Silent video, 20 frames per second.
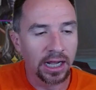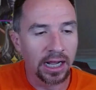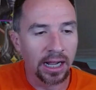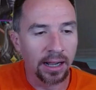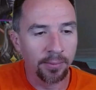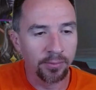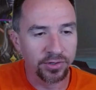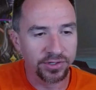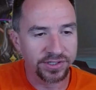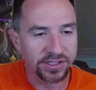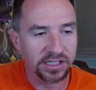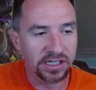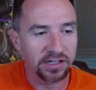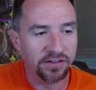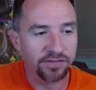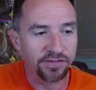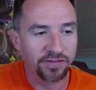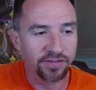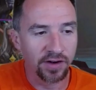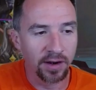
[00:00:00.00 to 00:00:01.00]

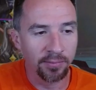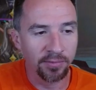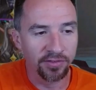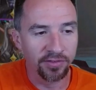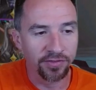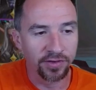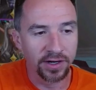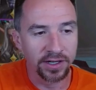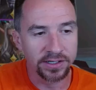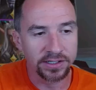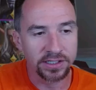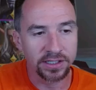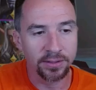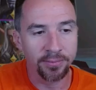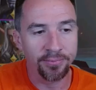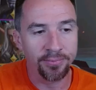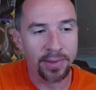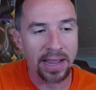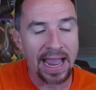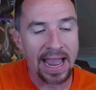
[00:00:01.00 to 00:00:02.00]
received from the front to the
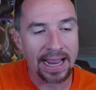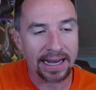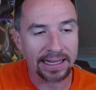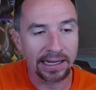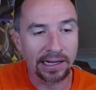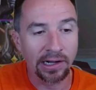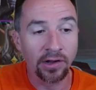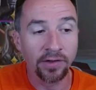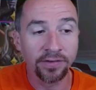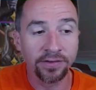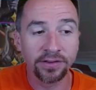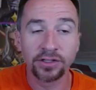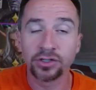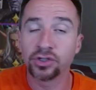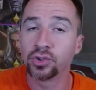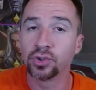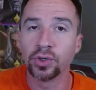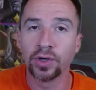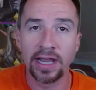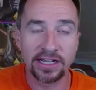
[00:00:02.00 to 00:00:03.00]
back onto the
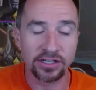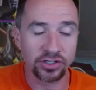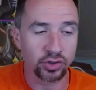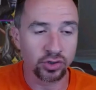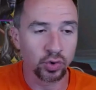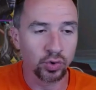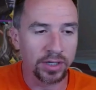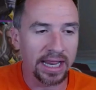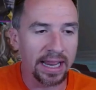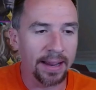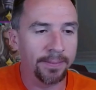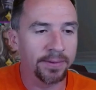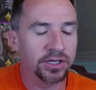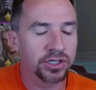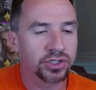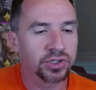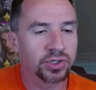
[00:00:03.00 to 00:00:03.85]
true damage.